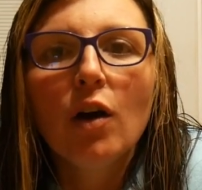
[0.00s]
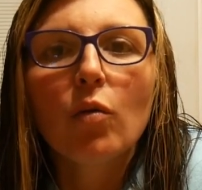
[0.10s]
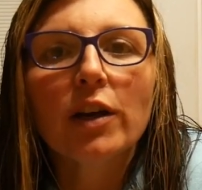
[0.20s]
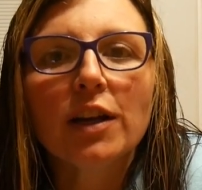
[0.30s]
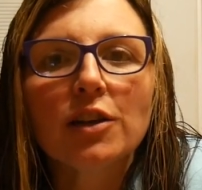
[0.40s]

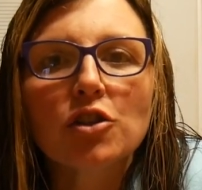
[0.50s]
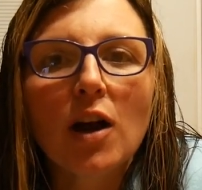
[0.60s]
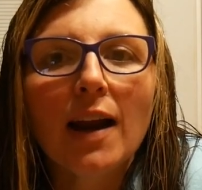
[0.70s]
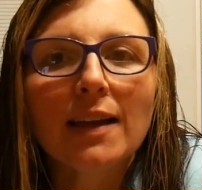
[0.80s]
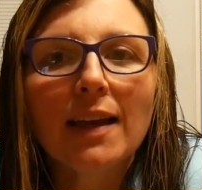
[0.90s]
We're going to
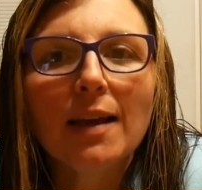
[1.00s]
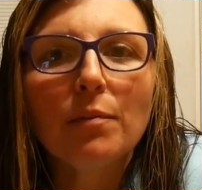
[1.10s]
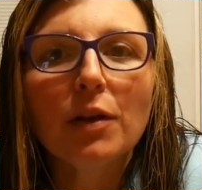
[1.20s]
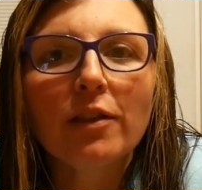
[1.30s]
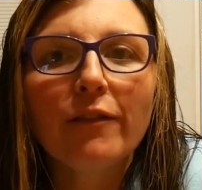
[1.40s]
try to keep
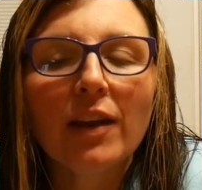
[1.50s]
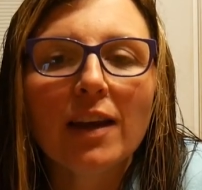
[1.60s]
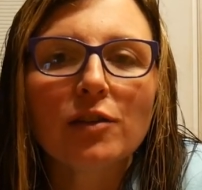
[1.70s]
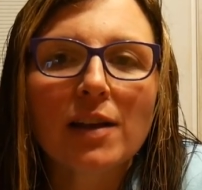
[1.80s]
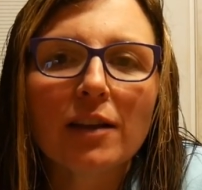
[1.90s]
putting the
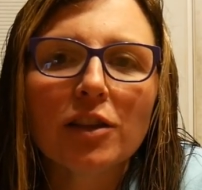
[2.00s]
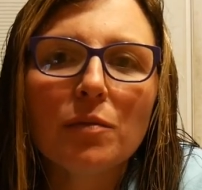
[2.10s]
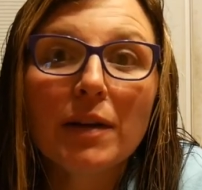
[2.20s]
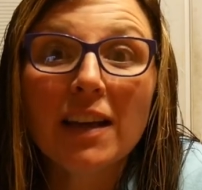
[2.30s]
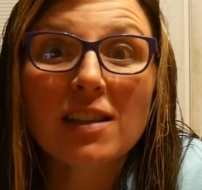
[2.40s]
videos out there
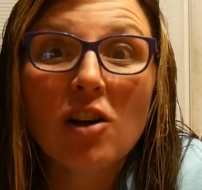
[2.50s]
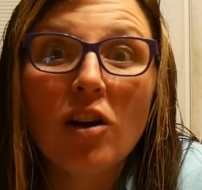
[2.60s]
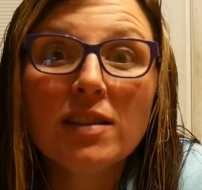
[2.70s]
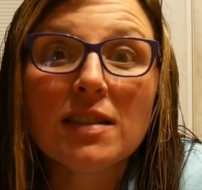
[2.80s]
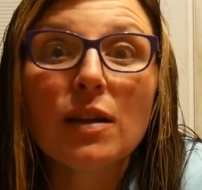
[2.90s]
because
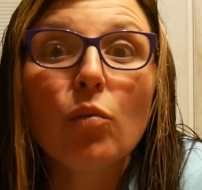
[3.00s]
honestly,